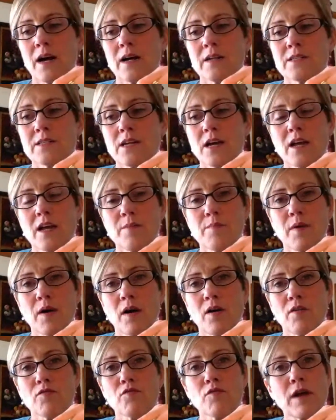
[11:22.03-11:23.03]
type
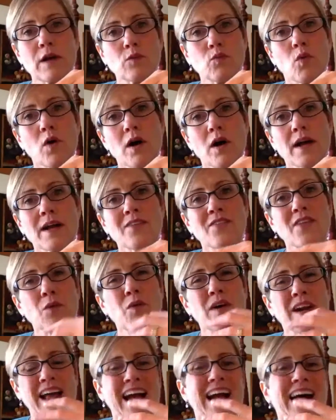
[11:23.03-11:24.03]
of red wine, they
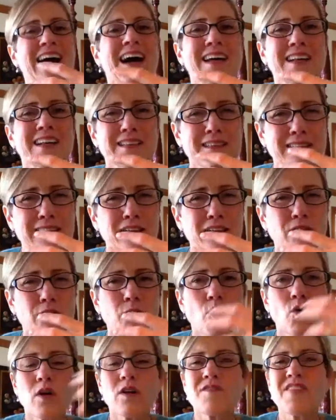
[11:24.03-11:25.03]
want to add a little
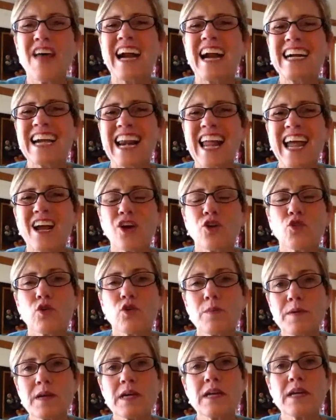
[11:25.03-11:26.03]
more of that
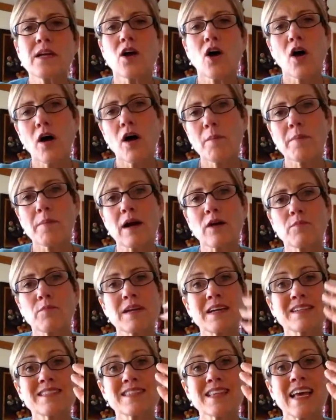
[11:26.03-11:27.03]
grippy compound
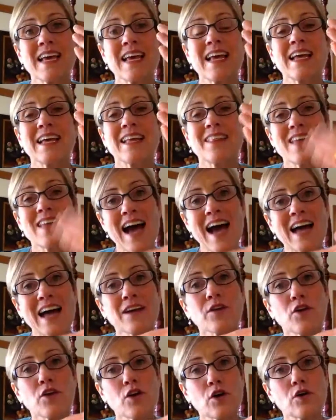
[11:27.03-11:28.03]
because
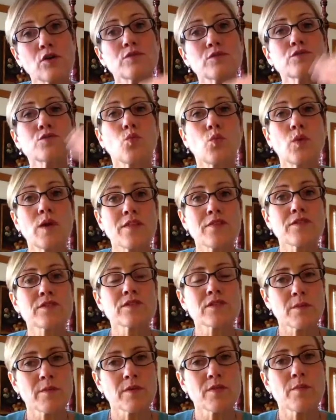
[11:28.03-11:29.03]
that goes with
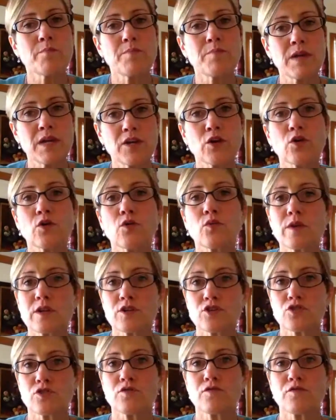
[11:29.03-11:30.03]
some of the bigger,
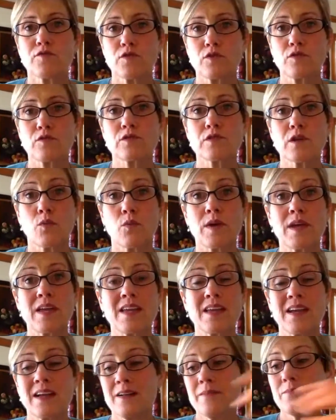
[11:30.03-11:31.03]
richer foods that
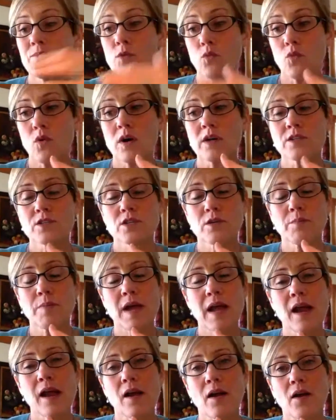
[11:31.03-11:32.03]
we want to
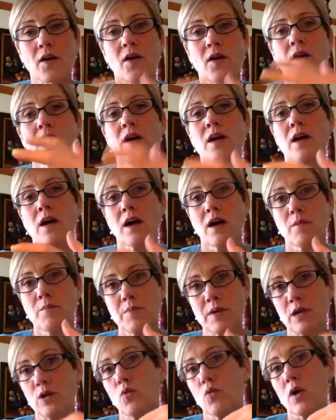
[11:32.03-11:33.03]
pair a
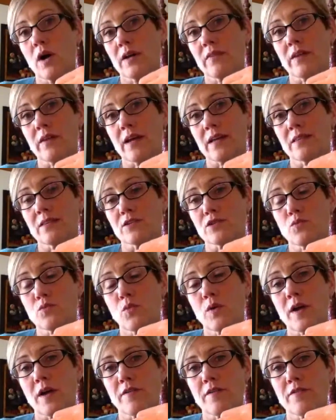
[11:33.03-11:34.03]
big wine like this
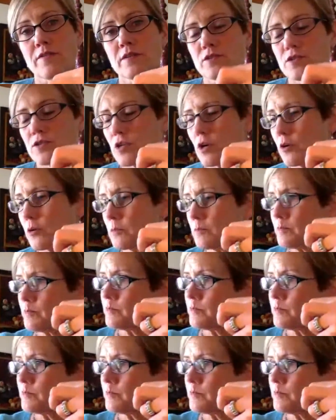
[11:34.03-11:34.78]
with. So